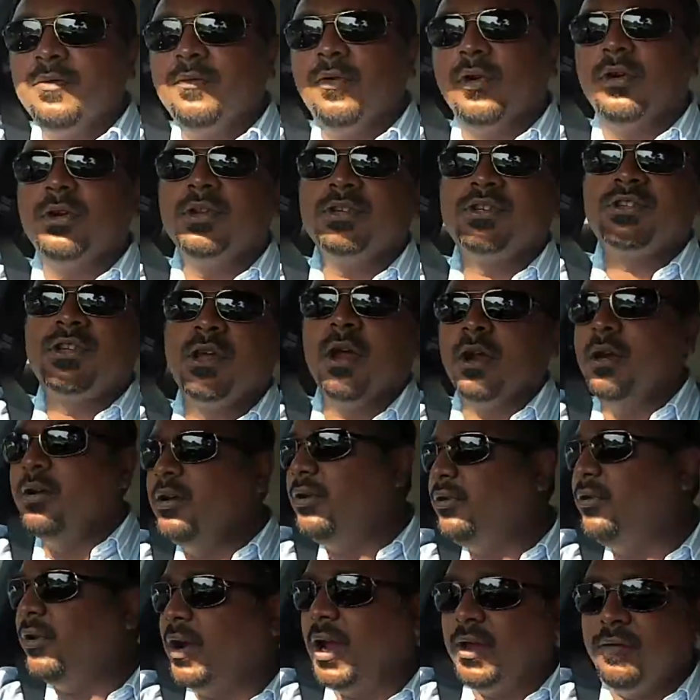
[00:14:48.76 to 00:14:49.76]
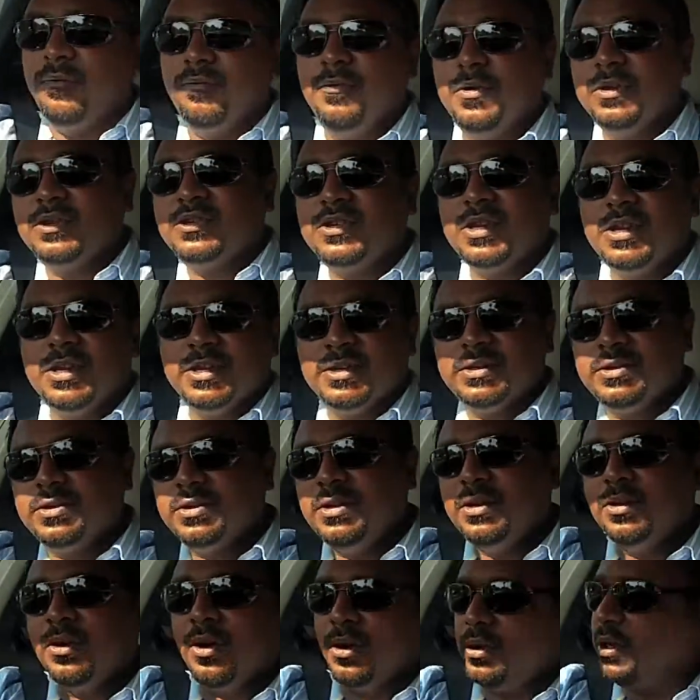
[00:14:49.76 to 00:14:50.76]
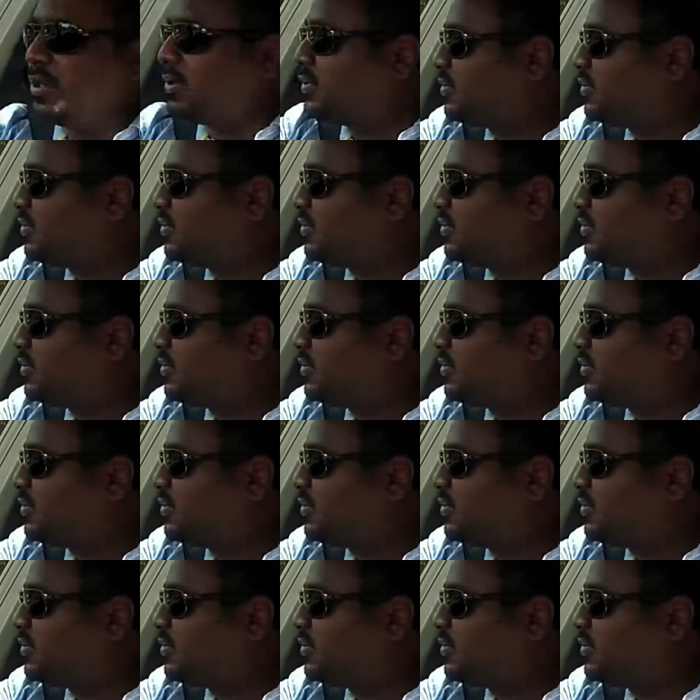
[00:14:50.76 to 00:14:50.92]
for his current drive, which is the Honda